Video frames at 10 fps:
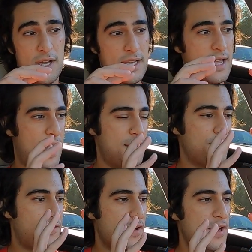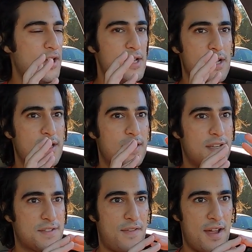It kind of
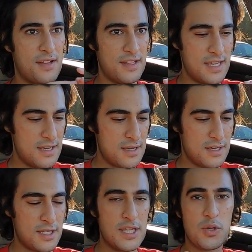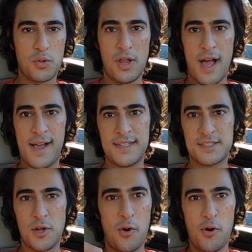has finally
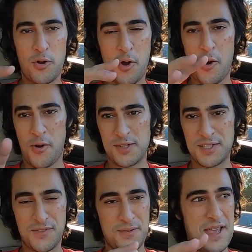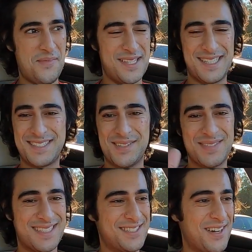equalized all cars' infotainment
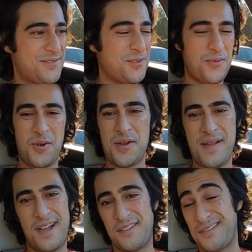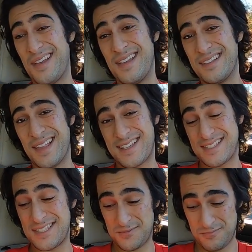systems, because you don't have to really worry about if
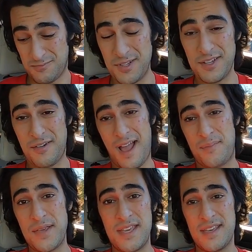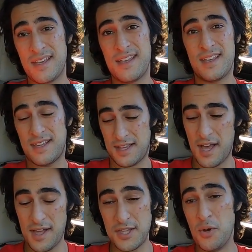Lexus is really crappy
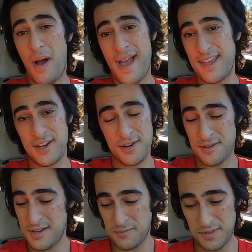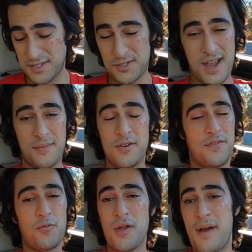UI here with this track. You don't
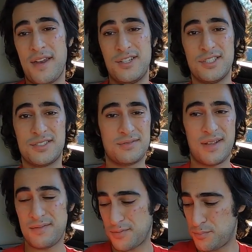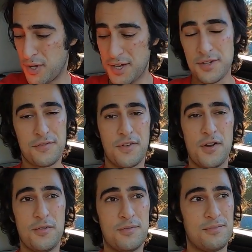have to worry about it. Just plug in your
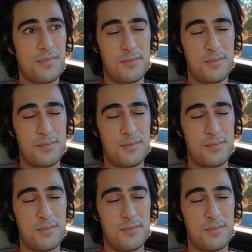phone.